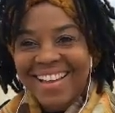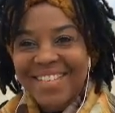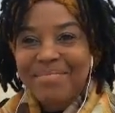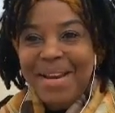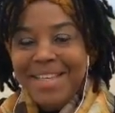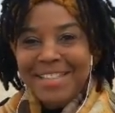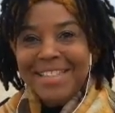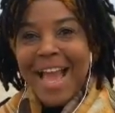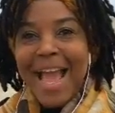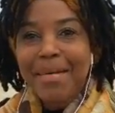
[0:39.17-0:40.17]
Please
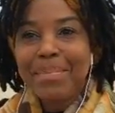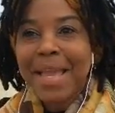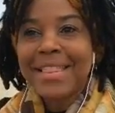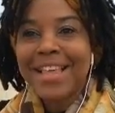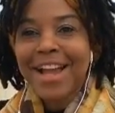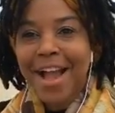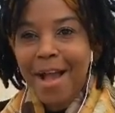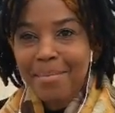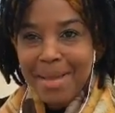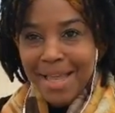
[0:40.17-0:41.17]
type in the
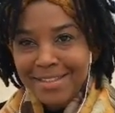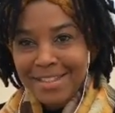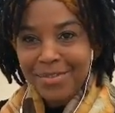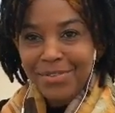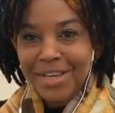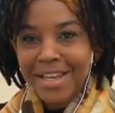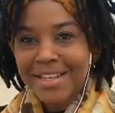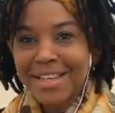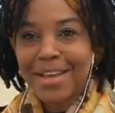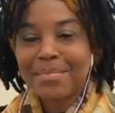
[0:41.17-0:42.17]
comments if you can
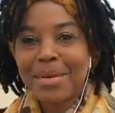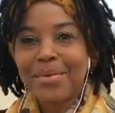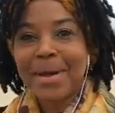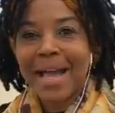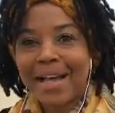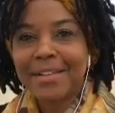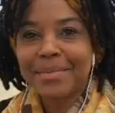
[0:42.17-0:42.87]
hear me well.